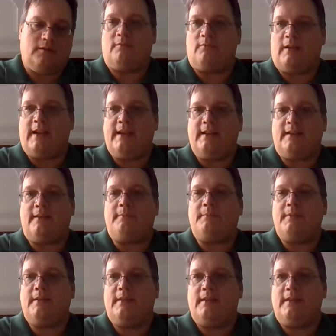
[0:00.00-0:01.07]
The
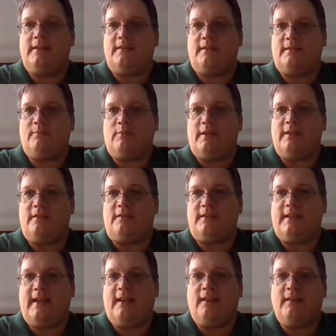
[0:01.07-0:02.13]
write-up is what you're
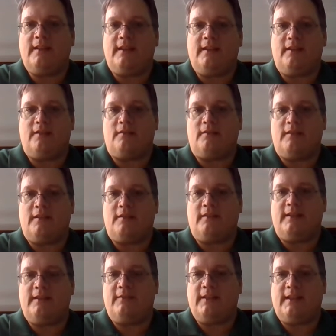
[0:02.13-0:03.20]
telling. You're
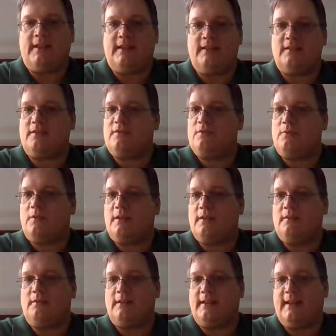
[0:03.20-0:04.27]
giving a
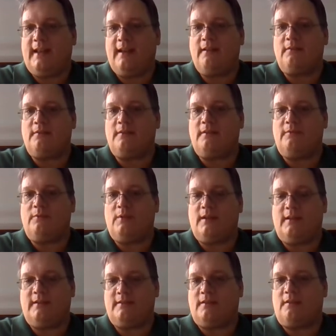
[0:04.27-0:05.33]
historical account of what
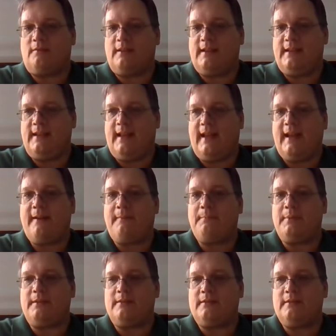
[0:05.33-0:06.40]
has already
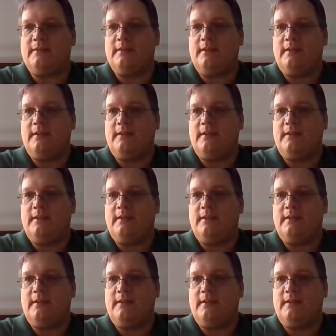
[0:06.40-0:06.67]
happened.